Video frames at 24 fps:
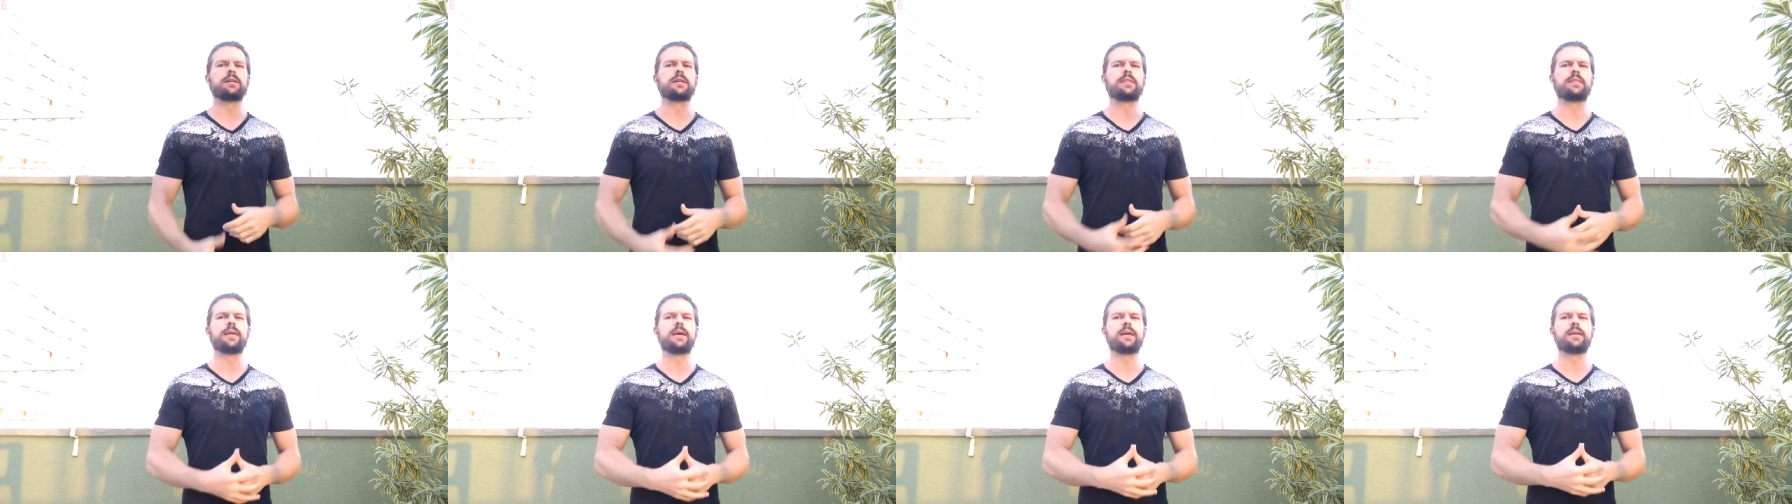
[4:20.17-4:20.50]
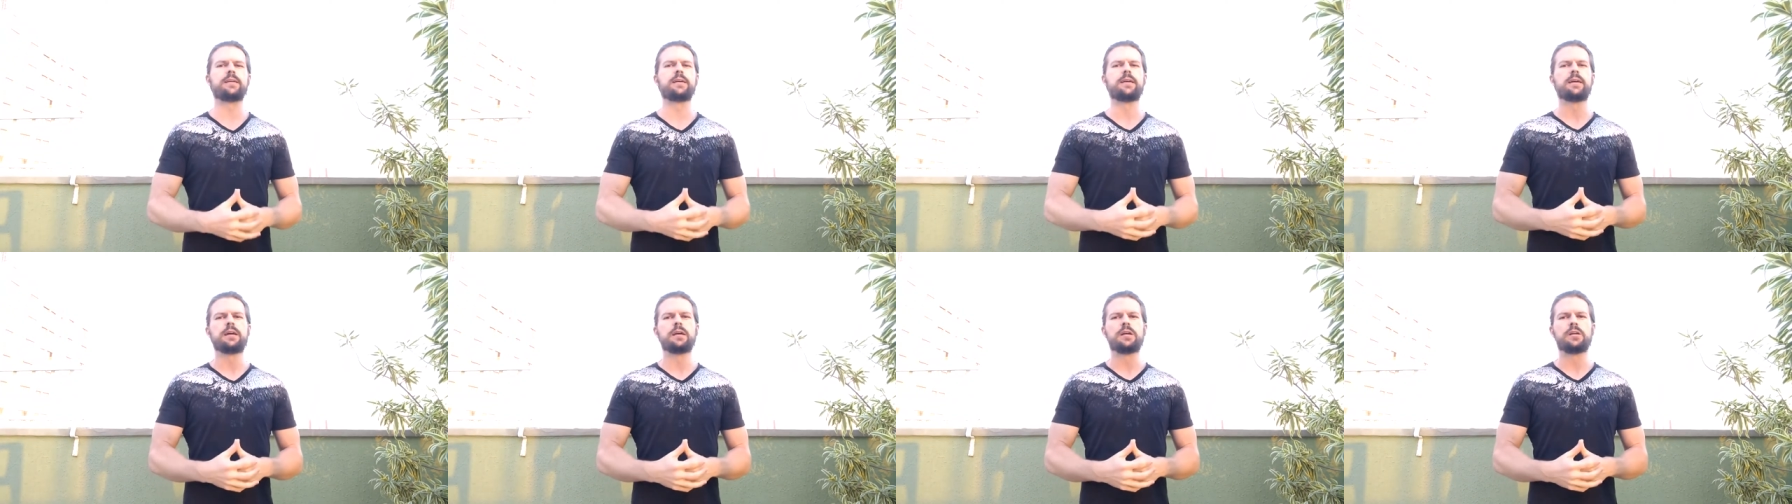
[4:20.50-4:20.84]
And
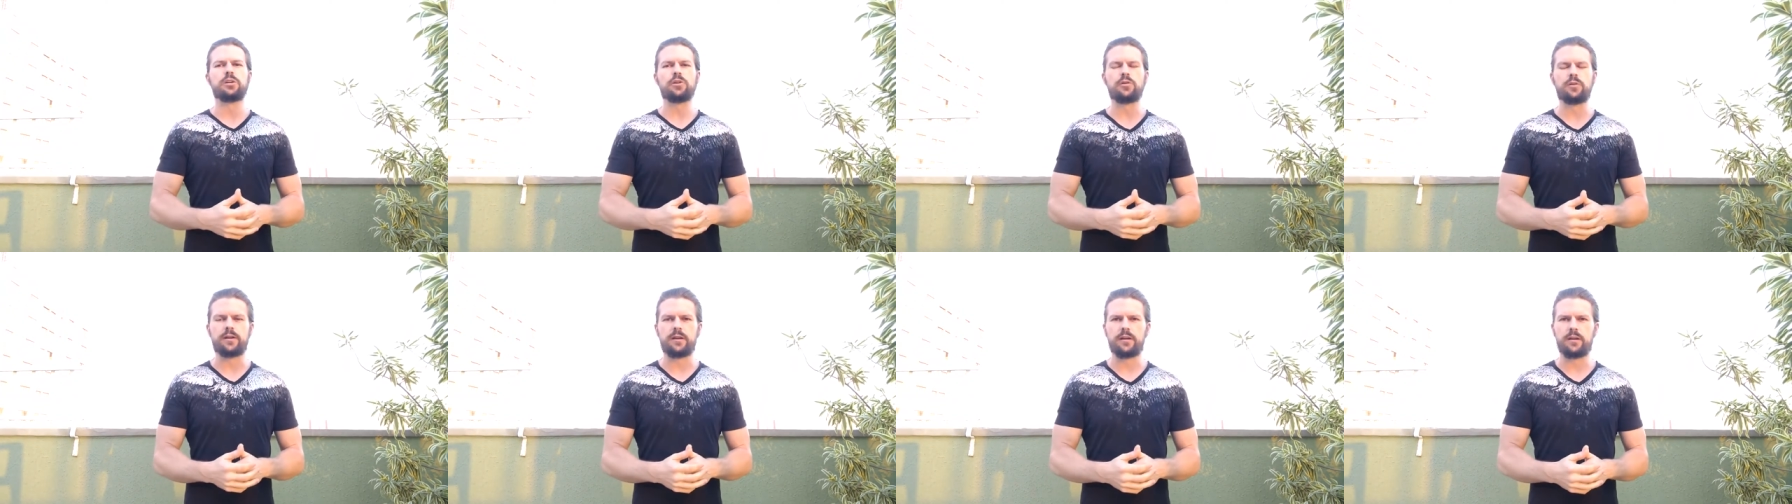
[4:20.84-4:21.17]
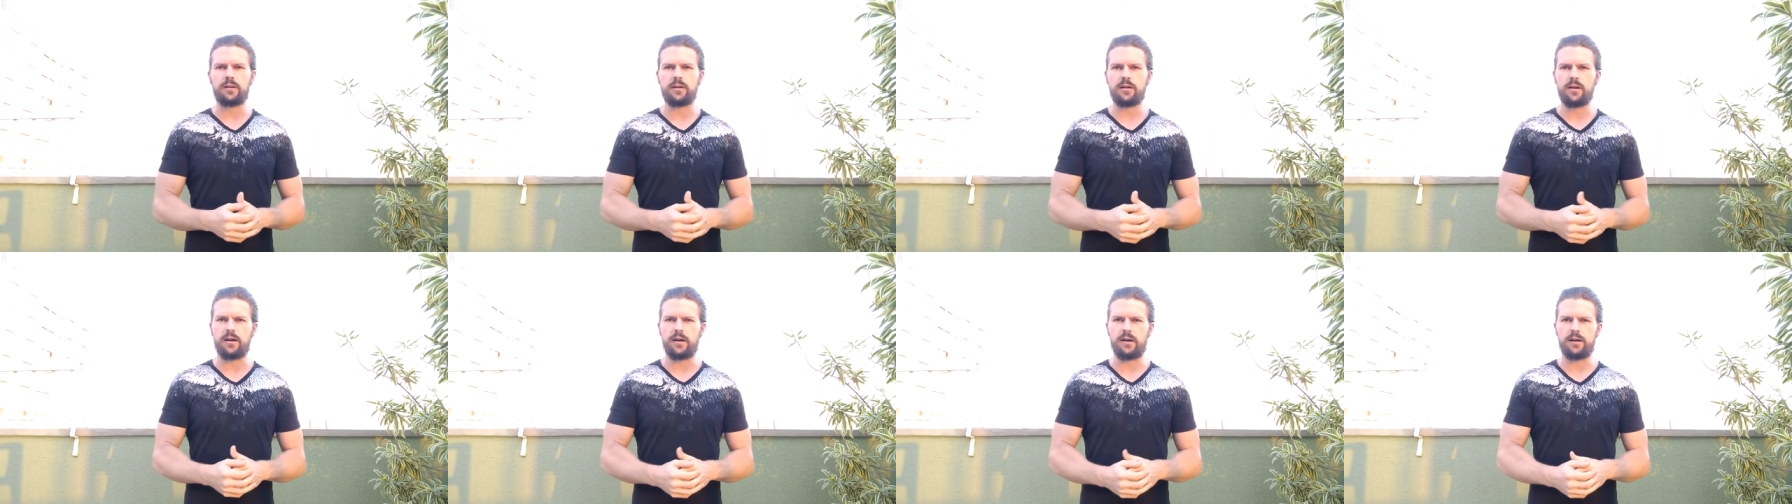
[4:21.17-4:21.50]
then you
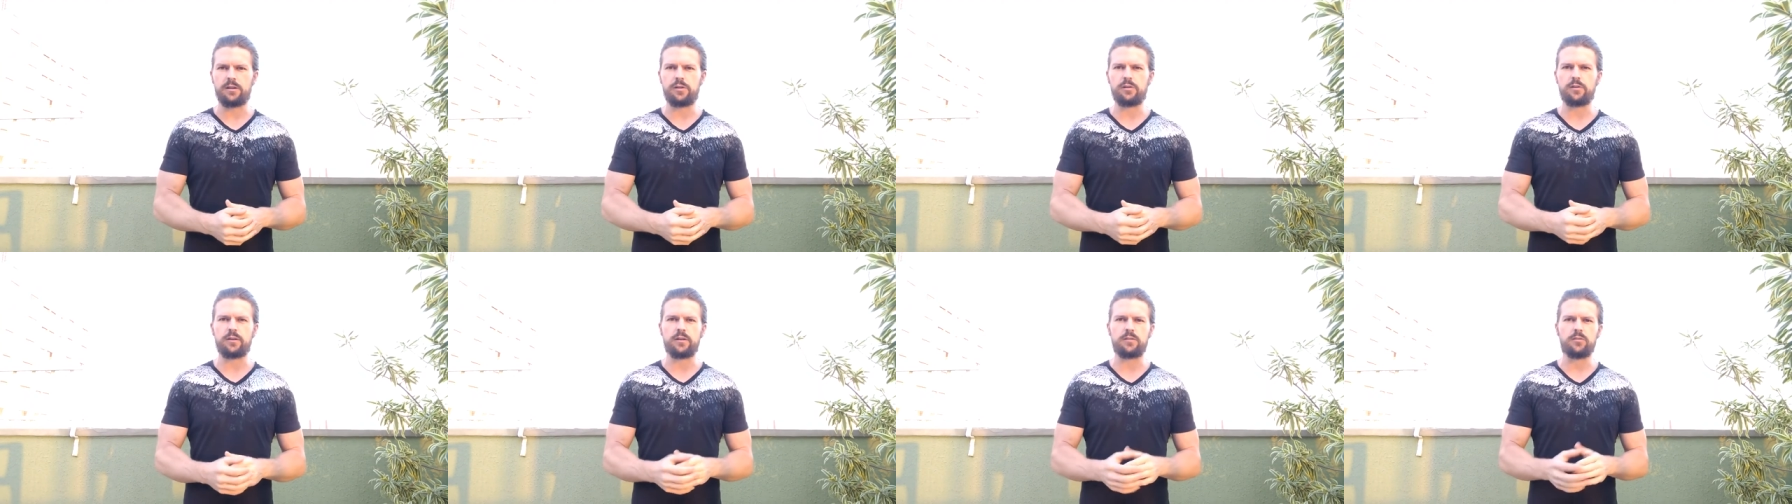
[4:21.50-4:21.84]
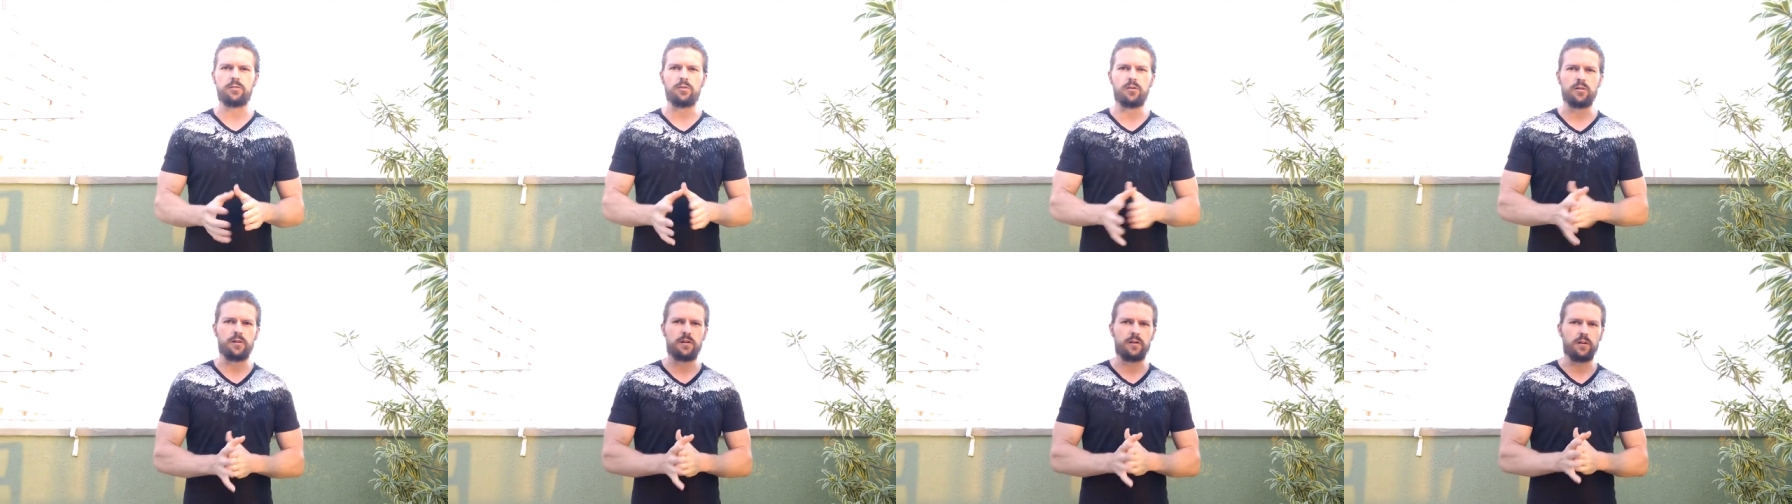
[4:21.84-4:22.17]
can uh, you can
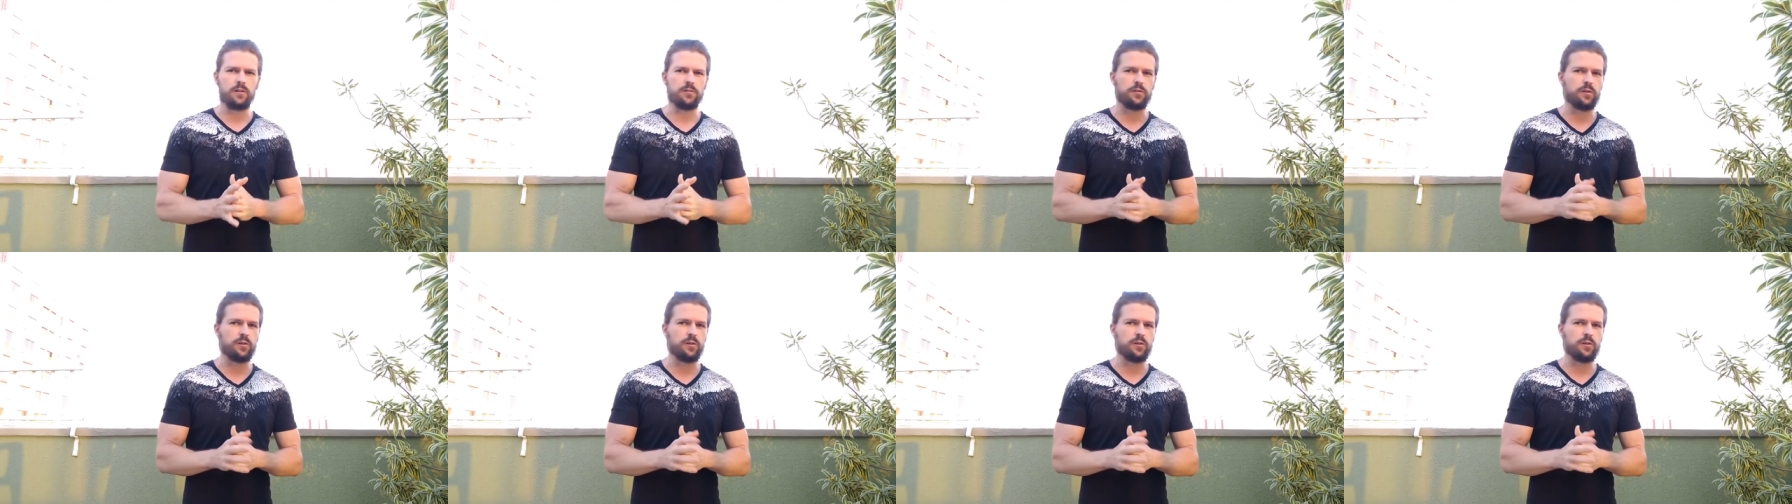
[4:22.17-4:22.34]
look